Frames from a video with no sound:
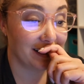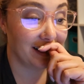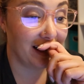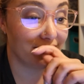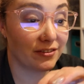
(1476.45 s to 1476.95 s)

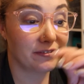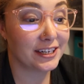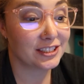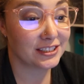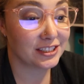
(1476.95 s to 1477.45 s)
I have to
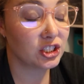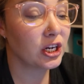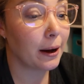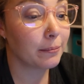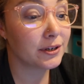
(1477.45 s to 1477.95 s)
finish this
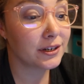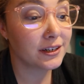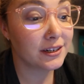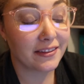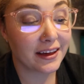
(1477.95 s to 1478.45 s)

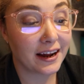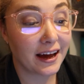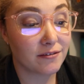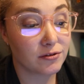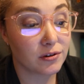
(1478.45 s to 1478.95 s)
chapter and then I
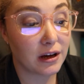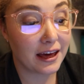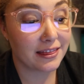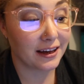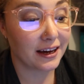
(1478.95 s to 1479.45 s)
have to,
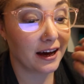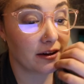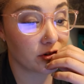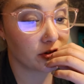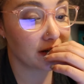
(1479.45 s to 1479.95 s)
I think I
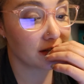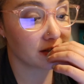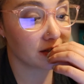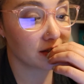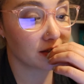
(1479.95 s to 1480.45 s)
have to write
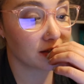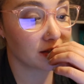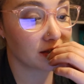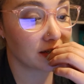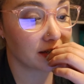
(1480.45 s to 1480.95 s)

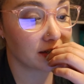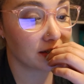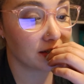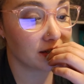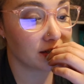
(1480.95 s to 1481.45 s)
like
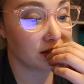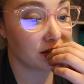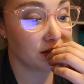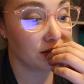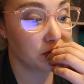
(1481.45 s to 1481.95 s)

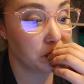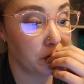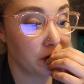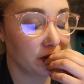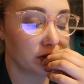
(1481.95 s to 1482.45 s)
two more.